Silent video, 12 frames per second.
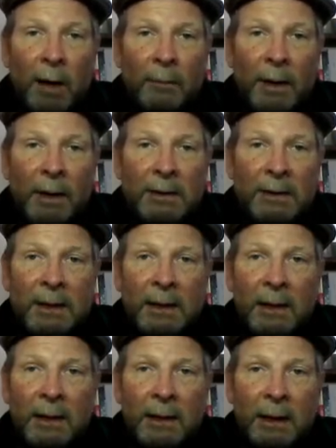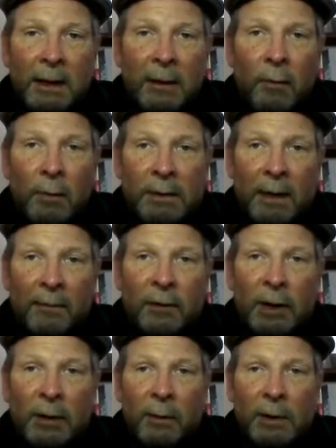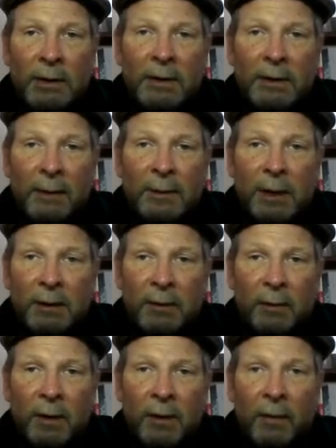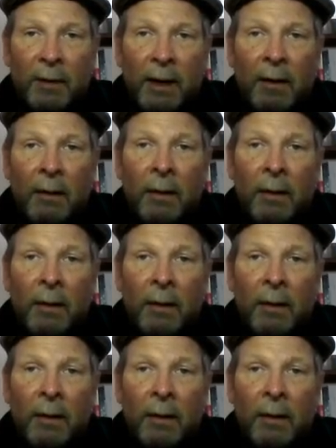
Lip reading: because DE equals FG. We just substituted in there.